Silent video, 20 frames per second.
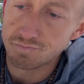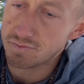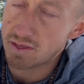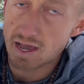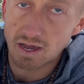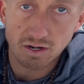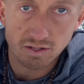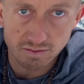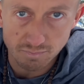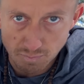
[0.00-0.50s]

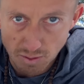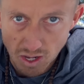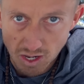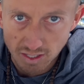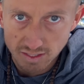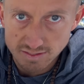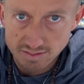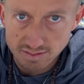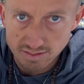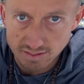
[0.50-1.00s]
out of the
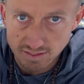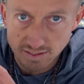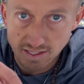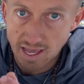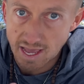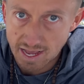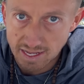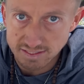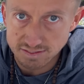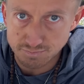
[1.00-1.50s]
box, it
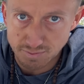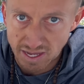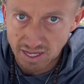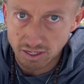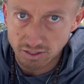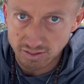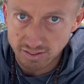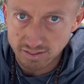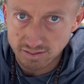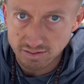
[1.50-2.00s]
has
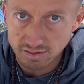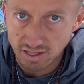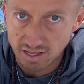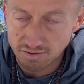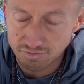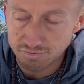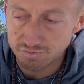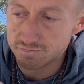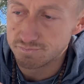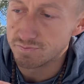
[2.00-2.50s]
battery
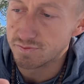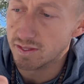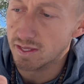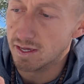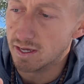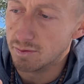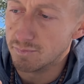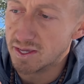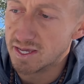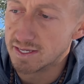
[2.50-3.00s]
life.
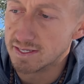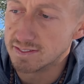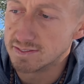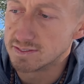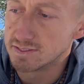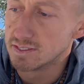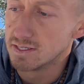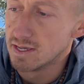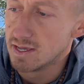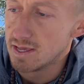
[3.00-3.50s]
Um, it
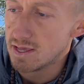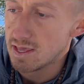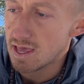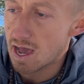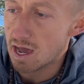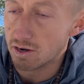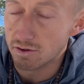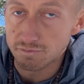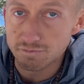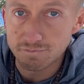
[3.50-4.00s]
has
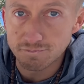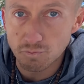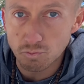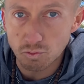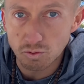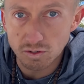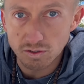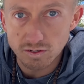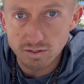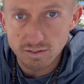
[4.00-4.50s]
out of
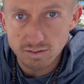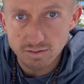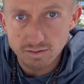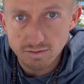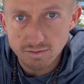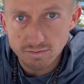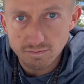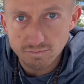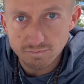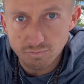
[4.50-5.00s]
four,
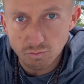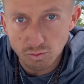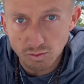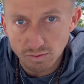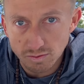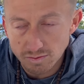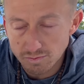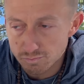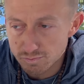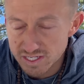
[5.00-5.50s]

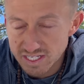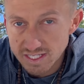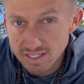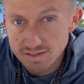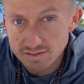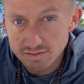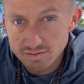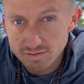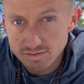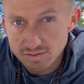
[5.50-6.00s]
four
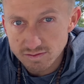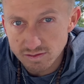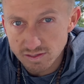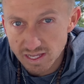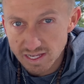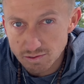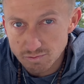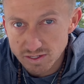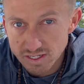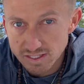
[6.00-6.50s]
readings,
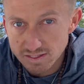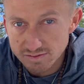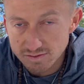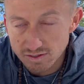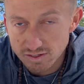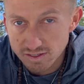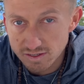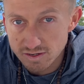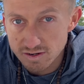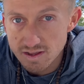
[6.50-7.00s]
light readings
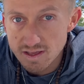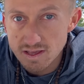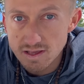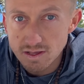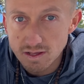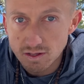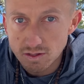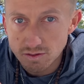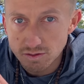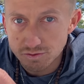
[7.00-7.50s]
on here,
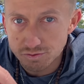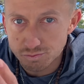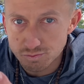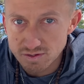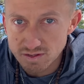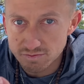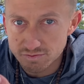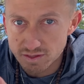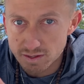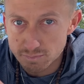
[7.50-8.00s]

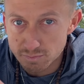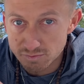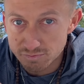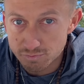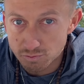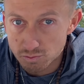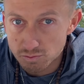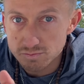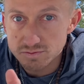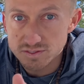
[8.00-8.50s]
three of them are
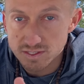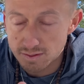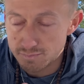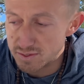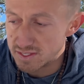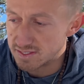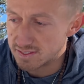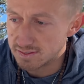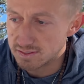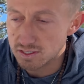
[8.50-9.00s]
full. So that
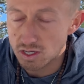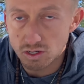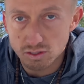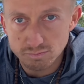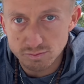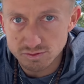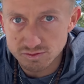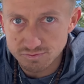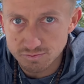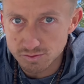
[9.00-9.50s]
means it's
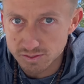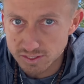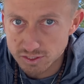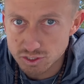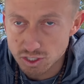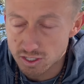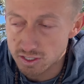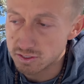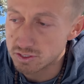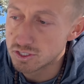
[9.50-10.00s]
almost fully
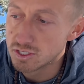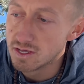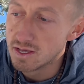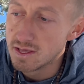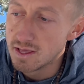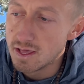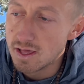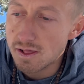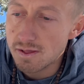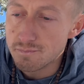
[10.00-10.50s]
charged,
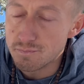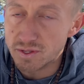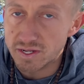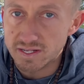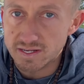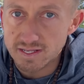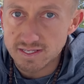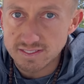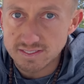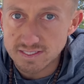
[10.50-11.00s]
but it
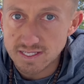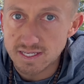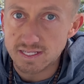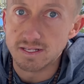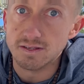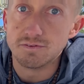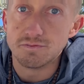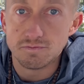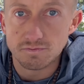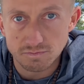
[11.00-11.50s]
does say
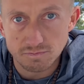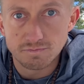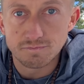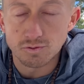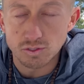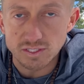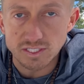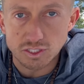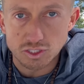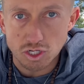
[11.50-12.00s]
to
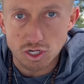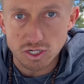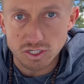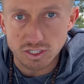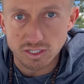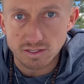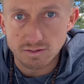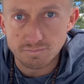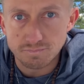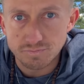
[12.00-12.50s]
fully charge
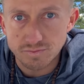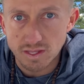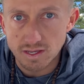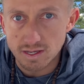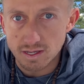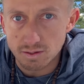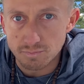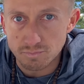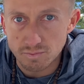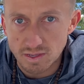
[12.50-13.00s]
it.
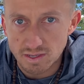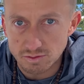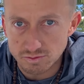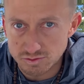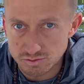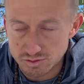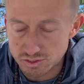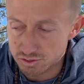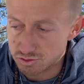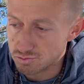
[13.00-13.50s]
Um, I
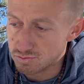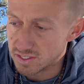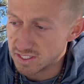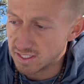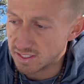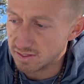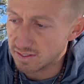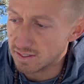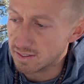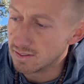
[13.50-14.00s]
was just
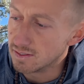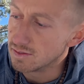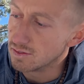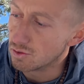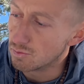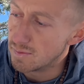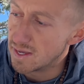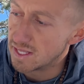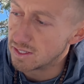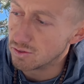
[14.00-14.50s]
reading the
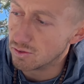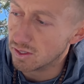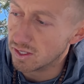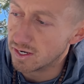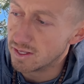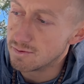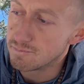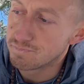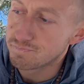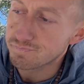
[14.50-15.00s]
little manual on
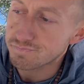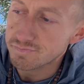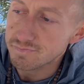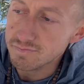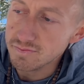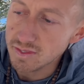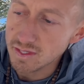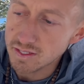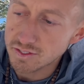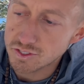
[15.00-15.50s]
it.
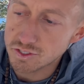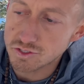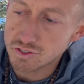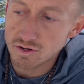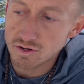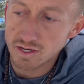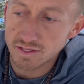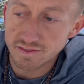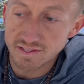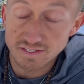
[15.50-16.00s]
To
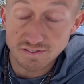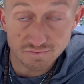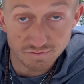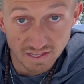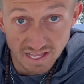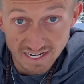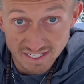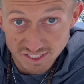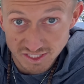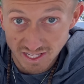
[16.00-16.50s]
on this
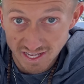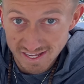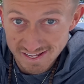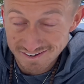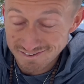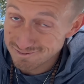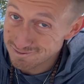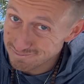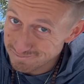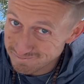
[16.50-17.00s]
flashlight,
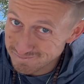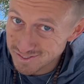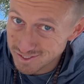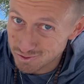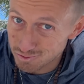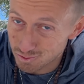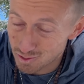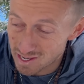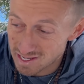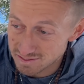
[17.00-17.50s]
it's
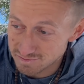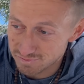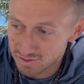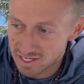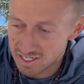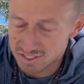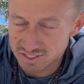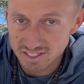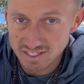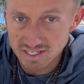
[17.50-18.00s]
cool, it has a
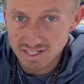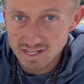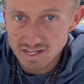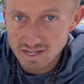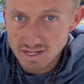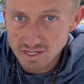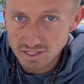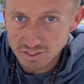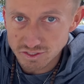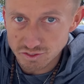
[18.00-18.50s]
flashlight.
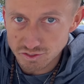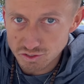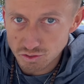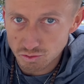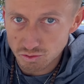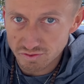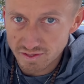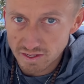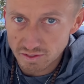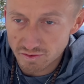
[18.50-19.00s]
You just
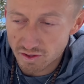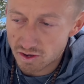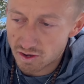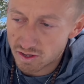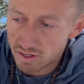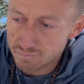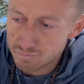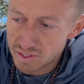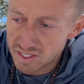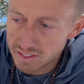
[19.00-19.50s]
hold down the
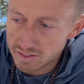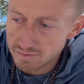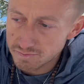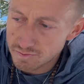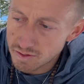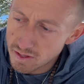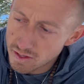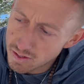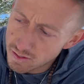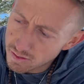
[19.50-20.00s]
on button
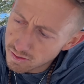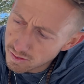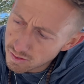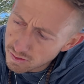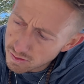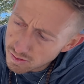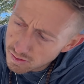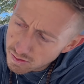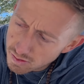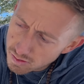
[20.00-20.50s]

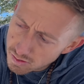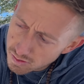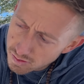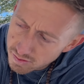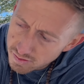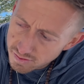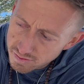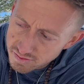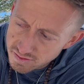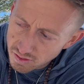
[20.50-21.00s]

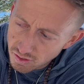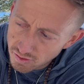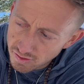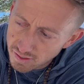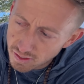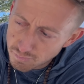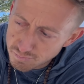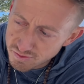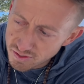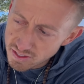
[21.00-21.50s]
till it
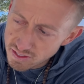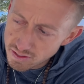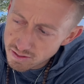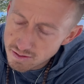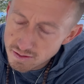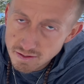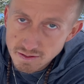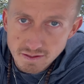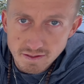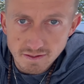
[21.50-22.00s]
comes on,
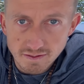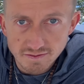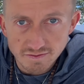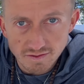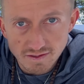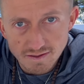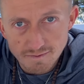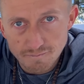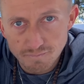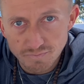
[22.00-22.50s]

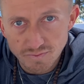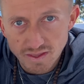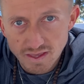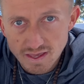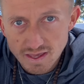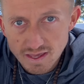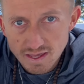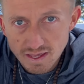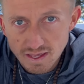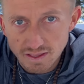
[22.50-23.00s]
see?
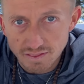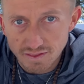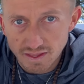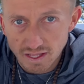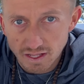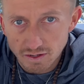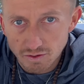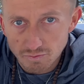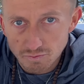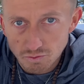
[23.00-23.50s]
And
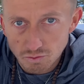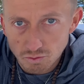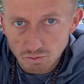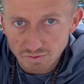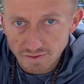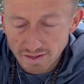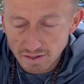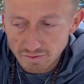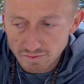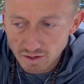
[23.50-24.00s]
then hold
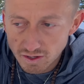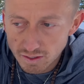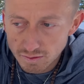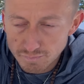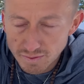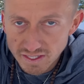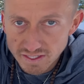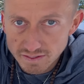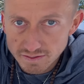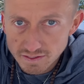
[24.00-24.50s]
down the on
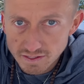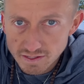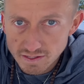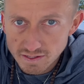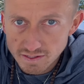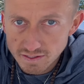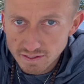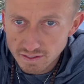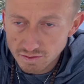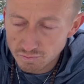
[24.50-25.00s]
button
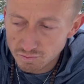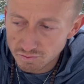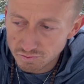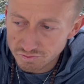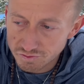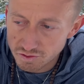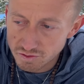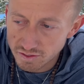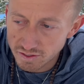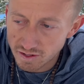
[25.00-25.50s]
and it will
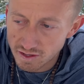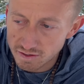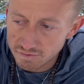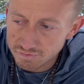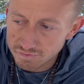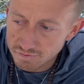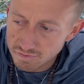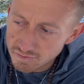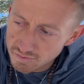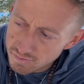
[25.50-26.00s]
turn it off.